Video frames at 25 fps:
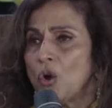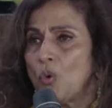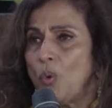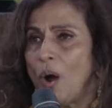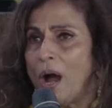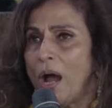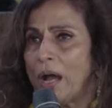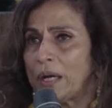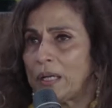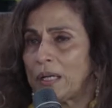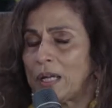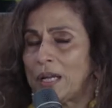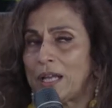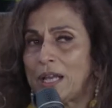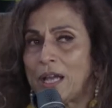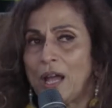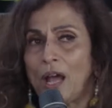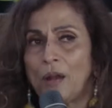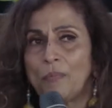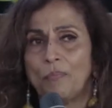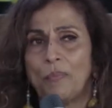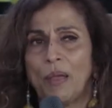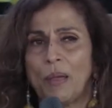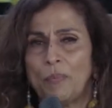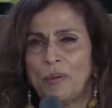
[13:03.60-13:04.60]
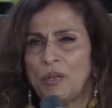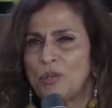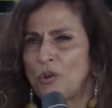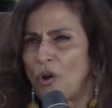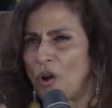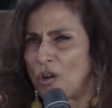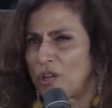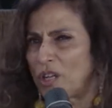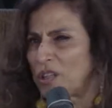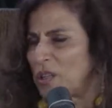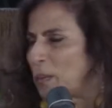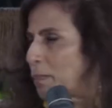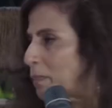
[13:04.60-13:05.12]
quietly and maybe
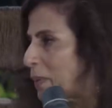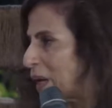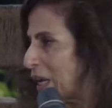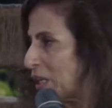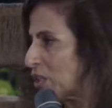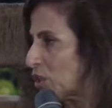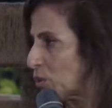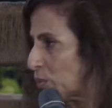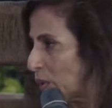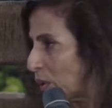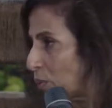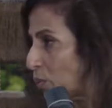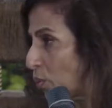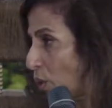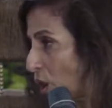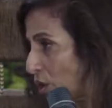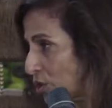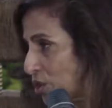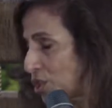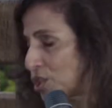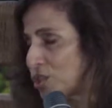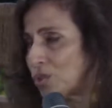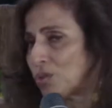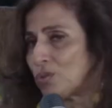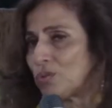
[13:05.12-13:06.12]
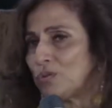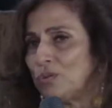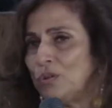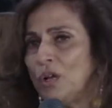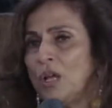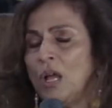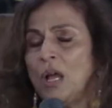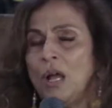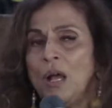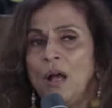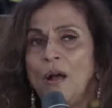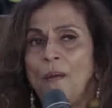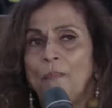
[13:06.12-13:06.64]
not at the pace we want it to.
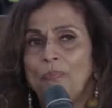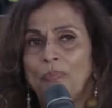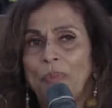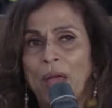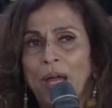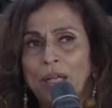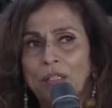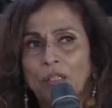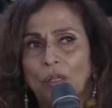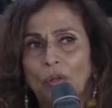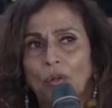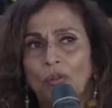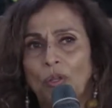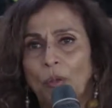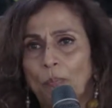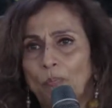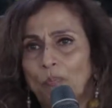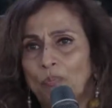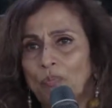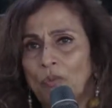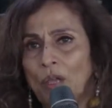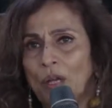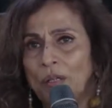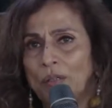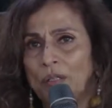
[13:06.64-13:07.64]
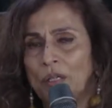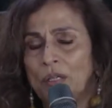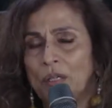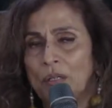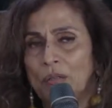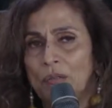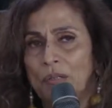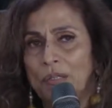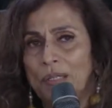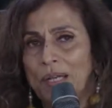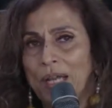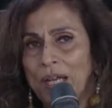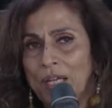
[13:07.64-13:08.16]
That
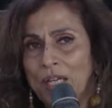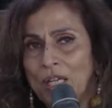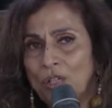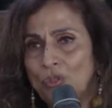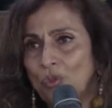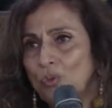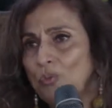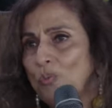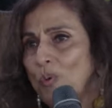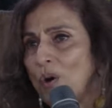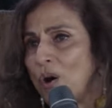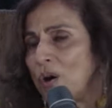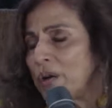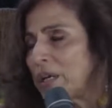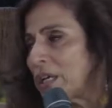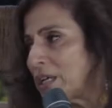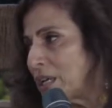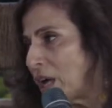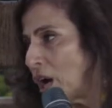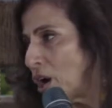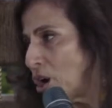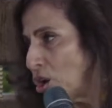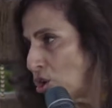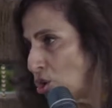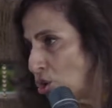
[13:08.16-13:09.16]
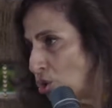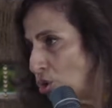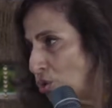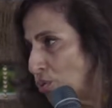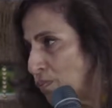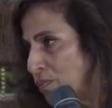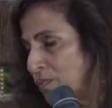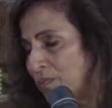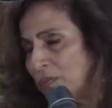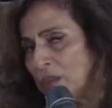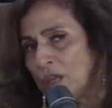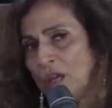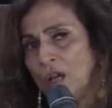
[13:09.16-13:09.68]
the ladies who work in our
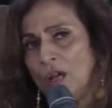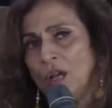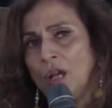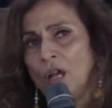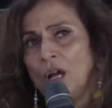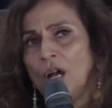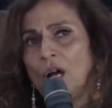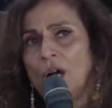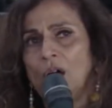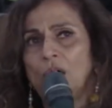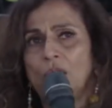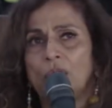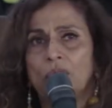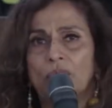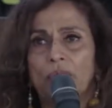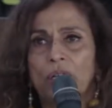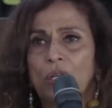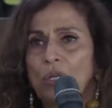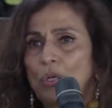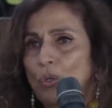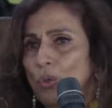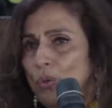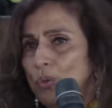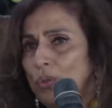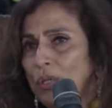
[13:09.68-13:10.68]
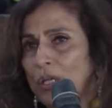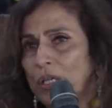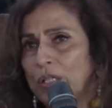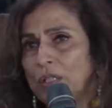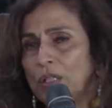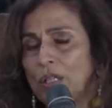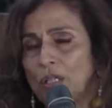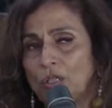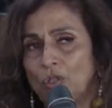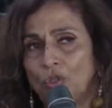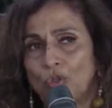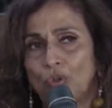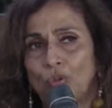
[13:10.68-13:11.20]
home,
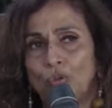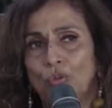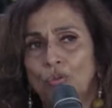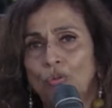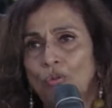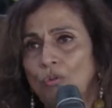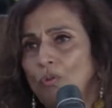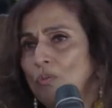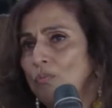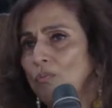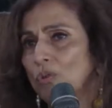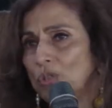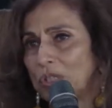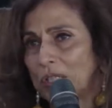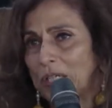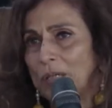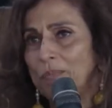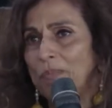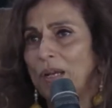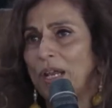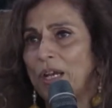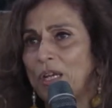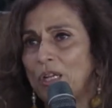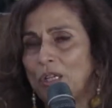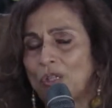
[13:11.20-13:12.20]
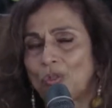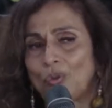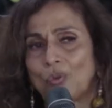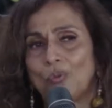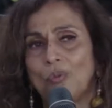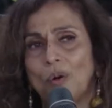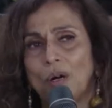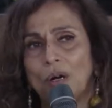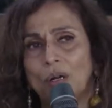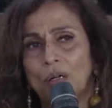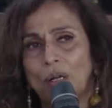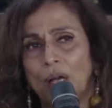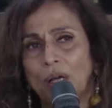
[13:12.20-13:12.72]
including the two Muslim ladies who
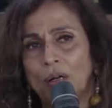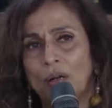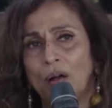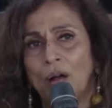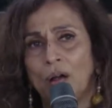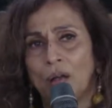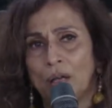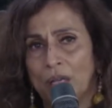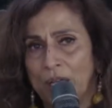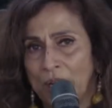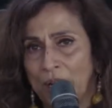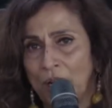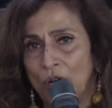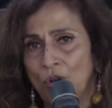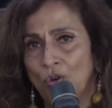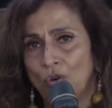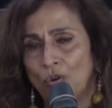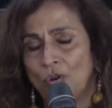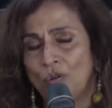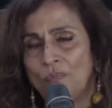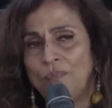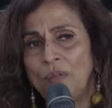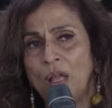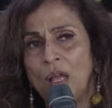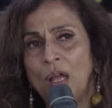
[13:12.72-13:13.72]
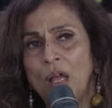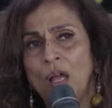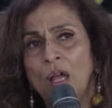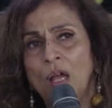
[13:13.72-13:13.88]
work in our home,